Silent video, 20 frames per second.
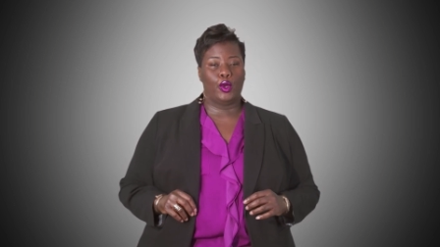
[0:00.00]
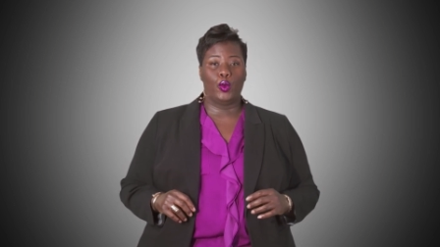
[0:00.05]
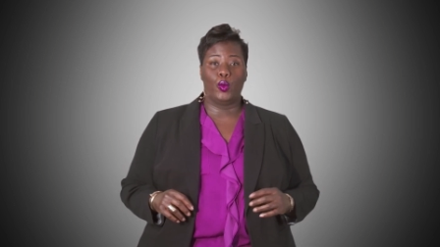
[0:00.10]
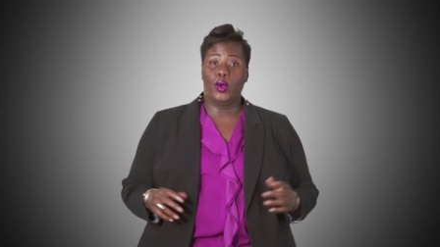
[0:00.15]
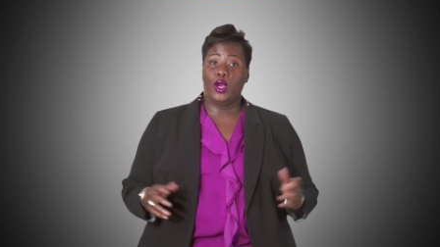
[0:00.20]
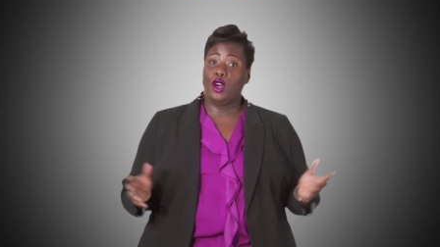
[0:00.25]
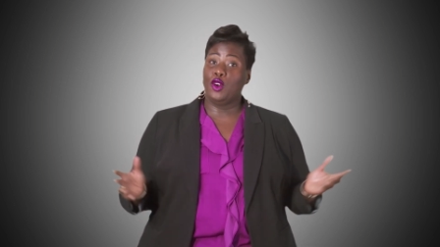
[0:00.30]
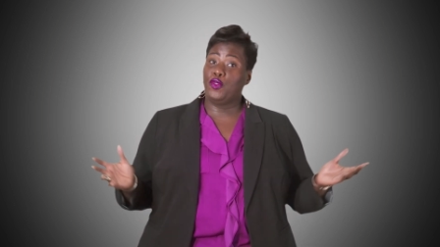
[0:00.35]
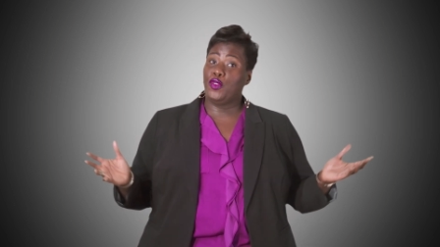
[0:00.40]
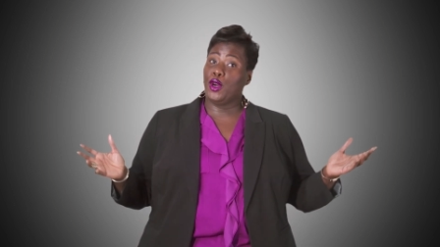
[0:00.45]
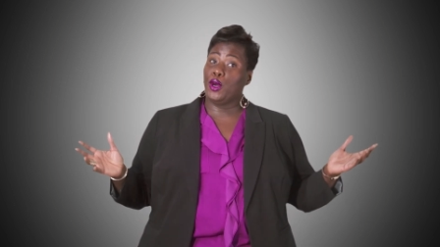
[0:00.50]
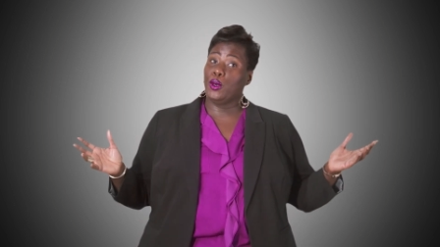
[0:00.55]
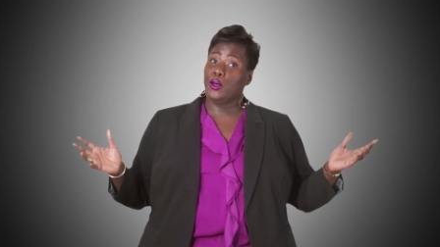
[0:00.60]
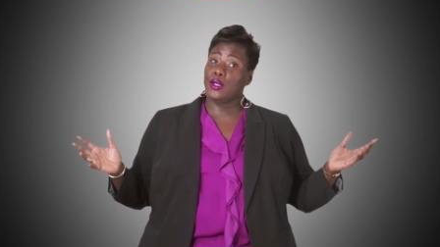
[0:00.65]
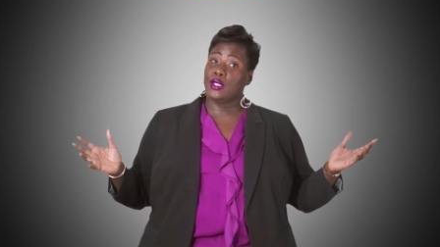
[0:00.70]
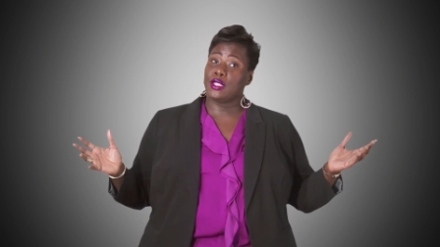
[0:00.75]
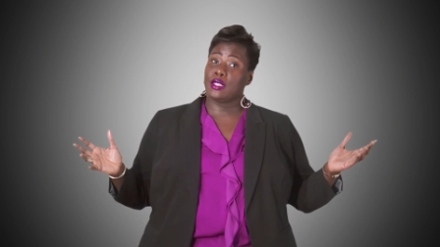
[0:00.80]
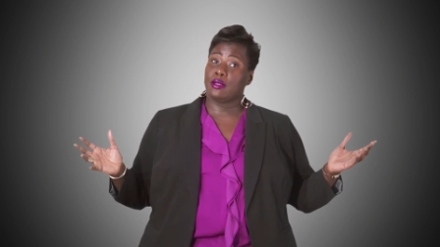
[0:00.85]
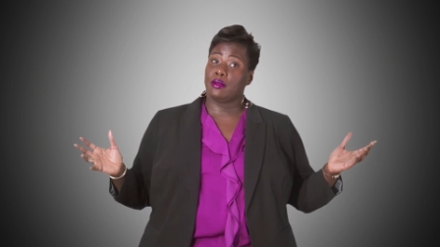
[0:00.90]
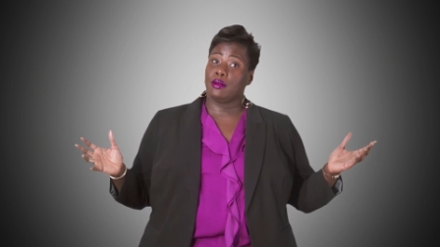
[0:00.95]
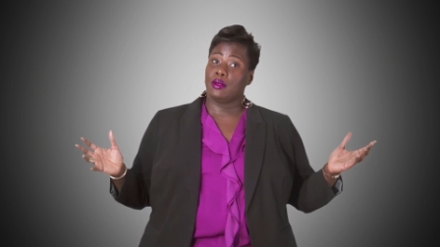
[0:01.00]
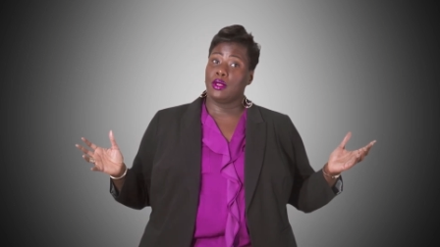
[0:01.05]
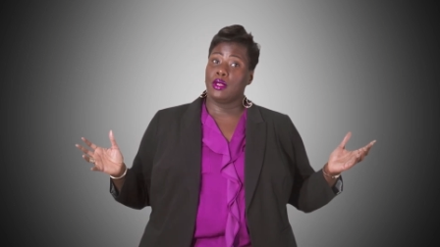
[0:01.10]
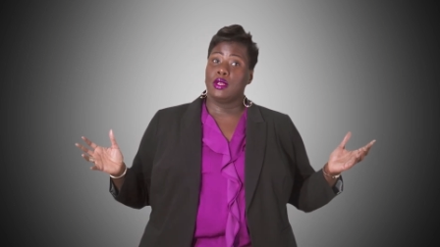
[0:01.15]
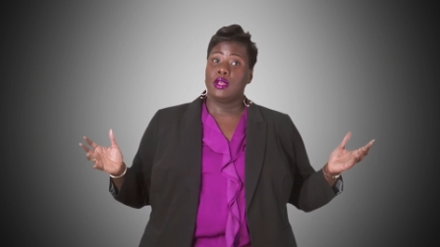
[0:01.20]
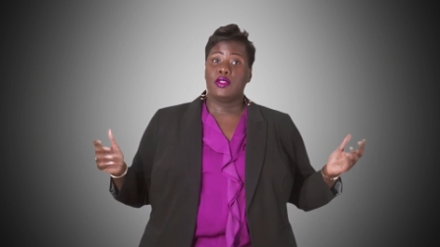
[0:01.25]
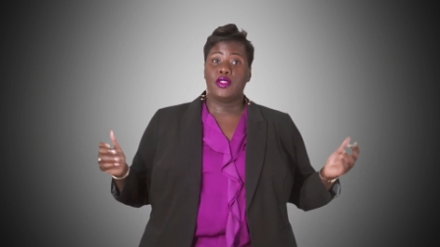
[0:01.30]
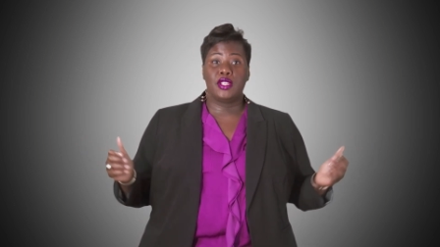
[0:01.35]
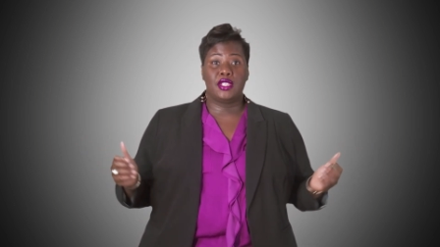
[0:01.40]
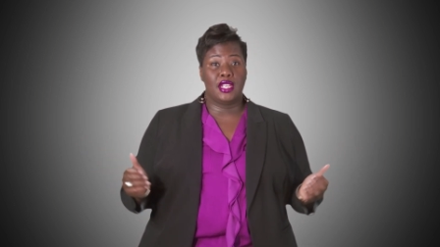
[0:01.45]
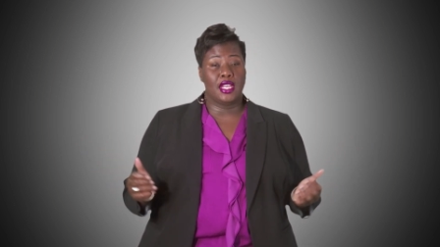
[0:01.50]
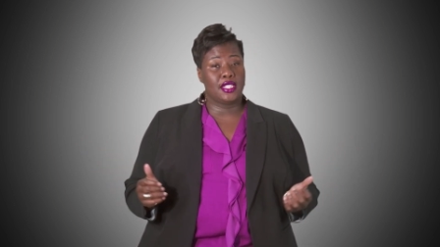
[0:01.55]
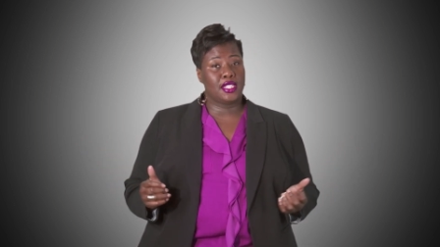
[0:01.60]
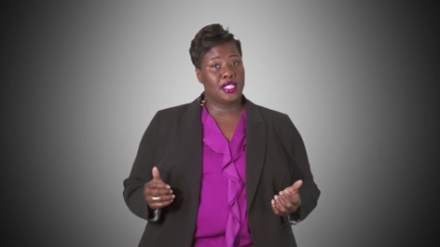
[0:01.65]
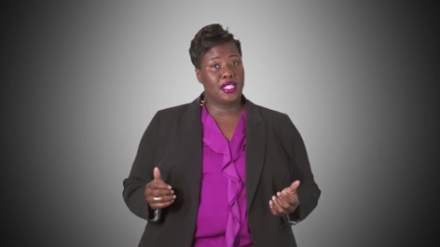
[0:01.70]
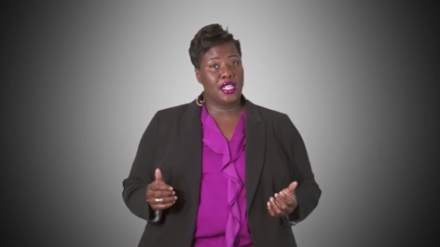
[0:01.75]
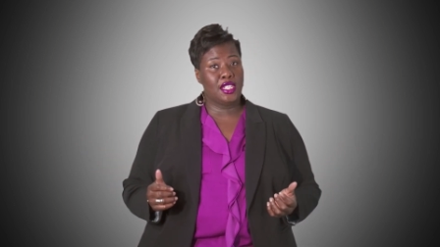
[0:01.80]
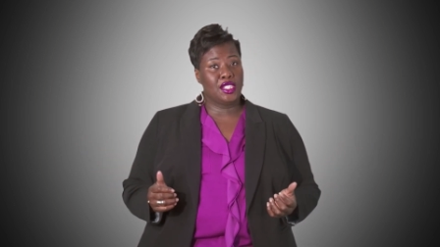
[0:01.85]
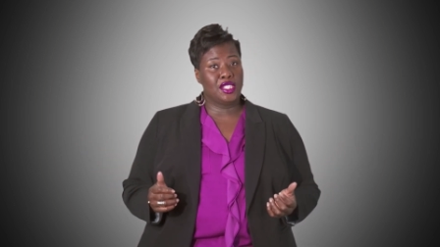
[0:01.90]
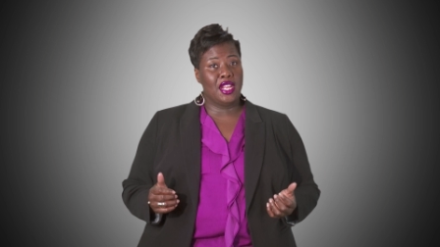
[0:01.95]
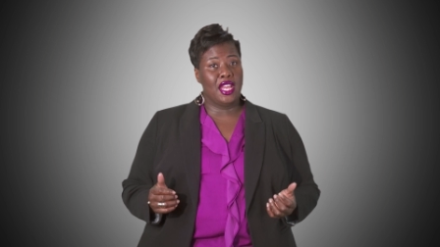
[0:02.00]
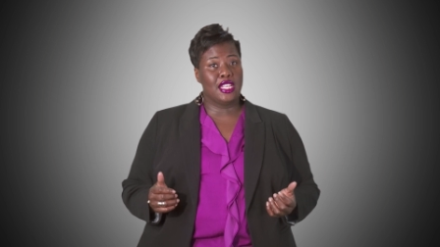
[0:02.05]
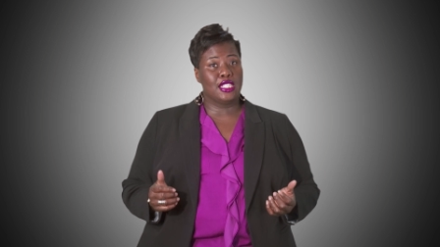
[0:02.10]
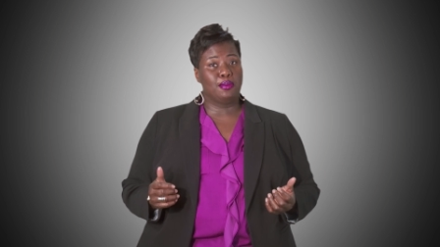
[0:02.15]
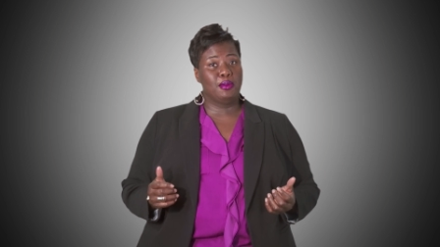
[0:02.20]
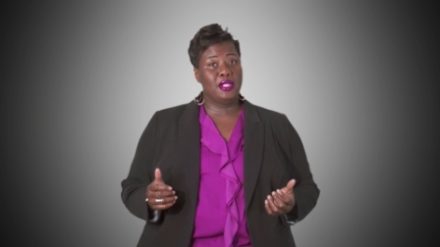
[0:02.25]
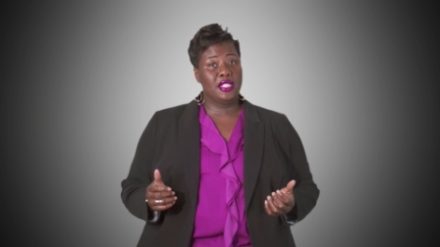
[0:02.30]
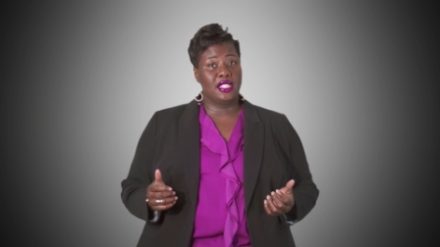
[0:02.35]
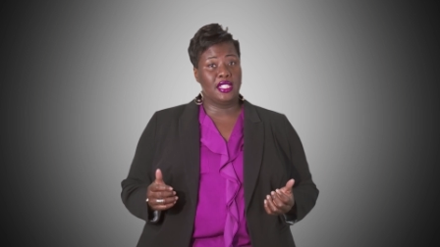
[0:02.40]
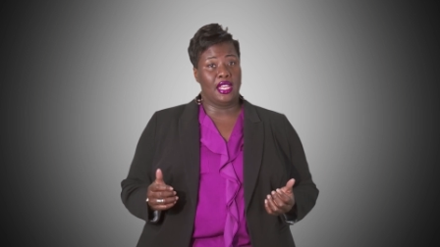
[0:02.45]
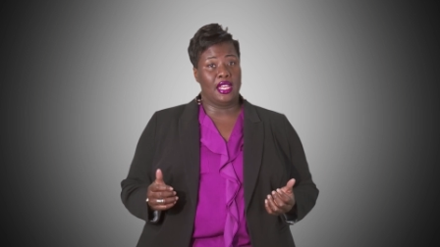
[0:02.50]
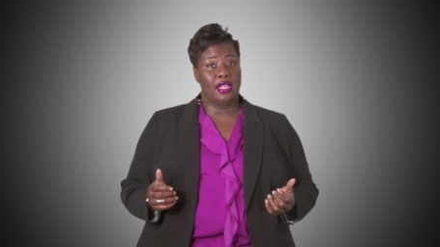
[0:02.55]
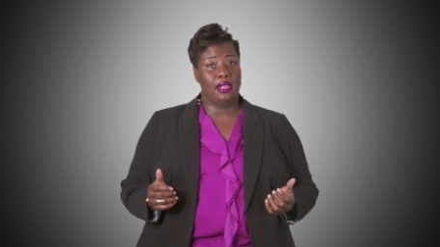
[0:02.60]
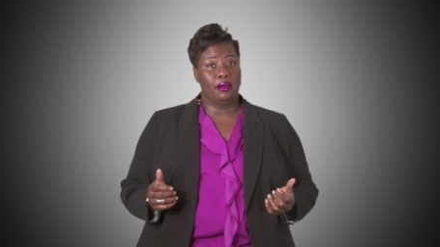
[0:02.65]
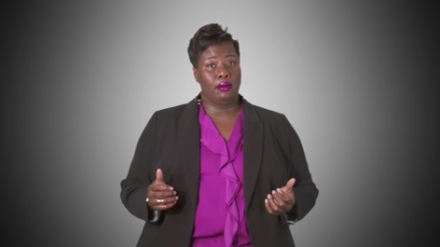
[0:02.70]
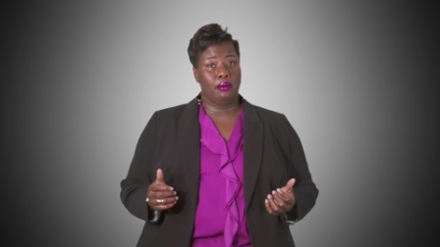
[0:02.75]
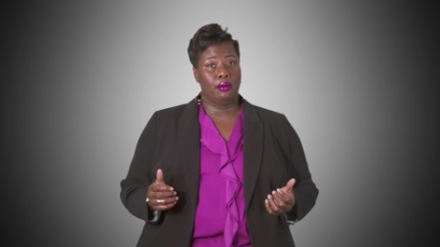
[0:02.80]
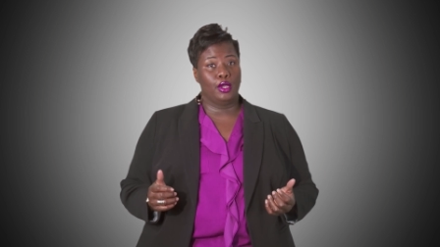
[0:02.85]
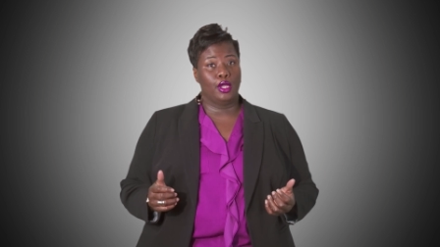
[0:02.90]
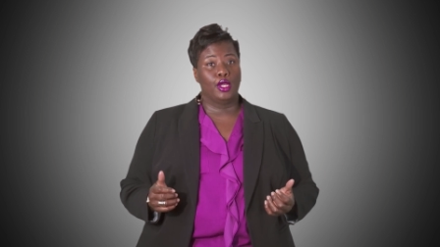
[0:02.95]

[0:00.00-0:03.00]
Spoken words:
Well, folks, the destination has been set.